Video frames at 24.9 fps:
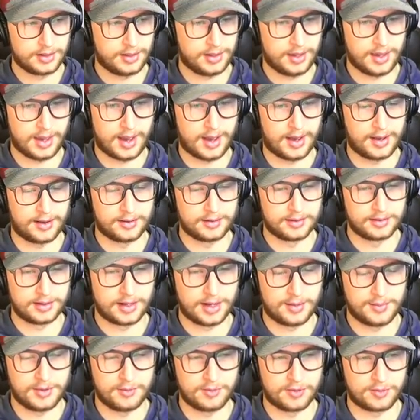yeah.
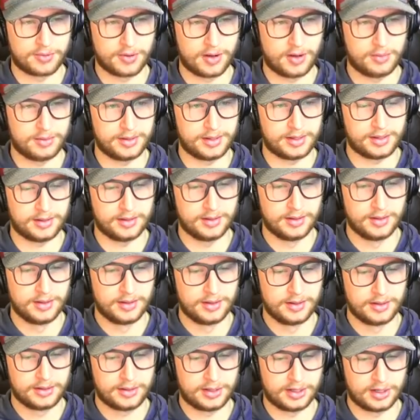I mean, we're probably
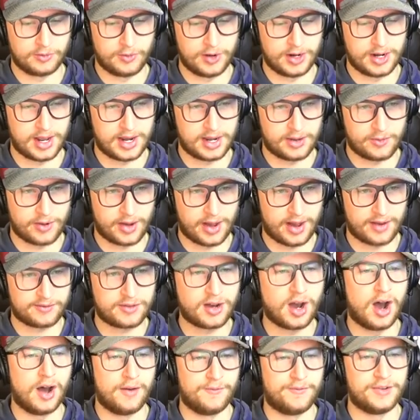going to win anyway. I have
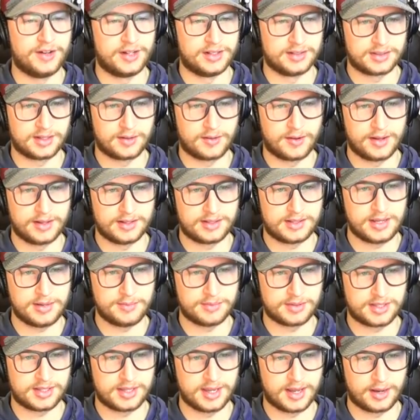confidence, all right? This
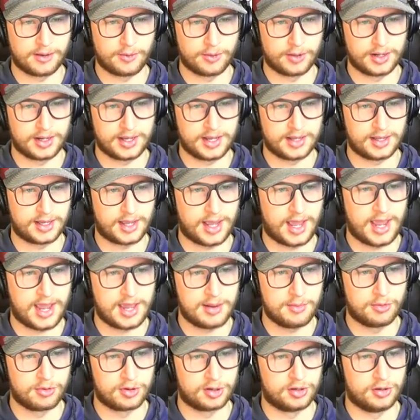team's sick. We're going to get, like,
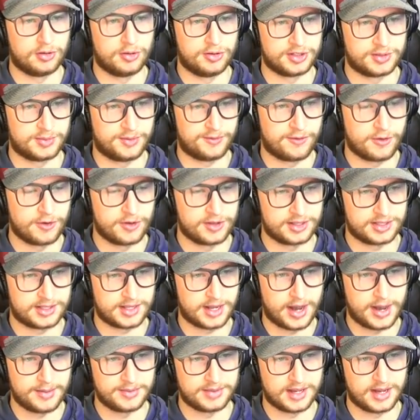8 more goals before this
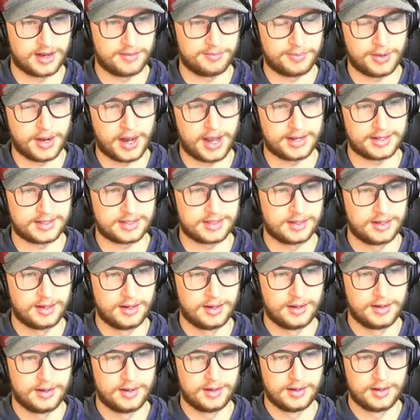time's up. But,
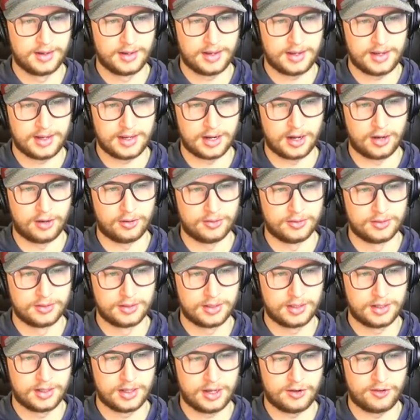you know,
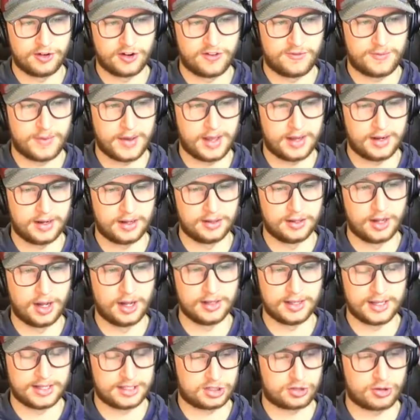it would have been a
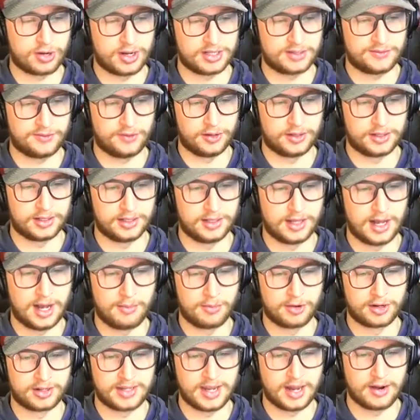lot less stressful and a lot
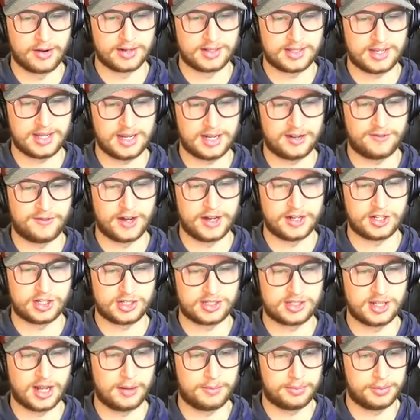more guaranteed if I
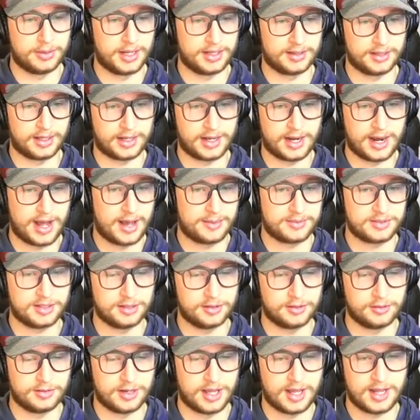just stopped playing like an
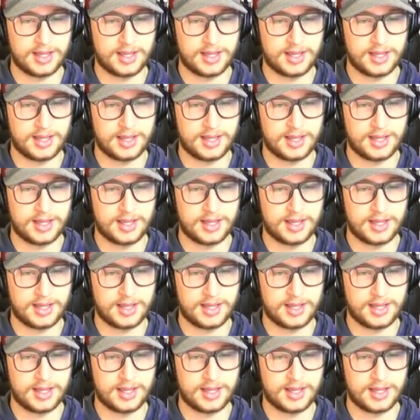absolute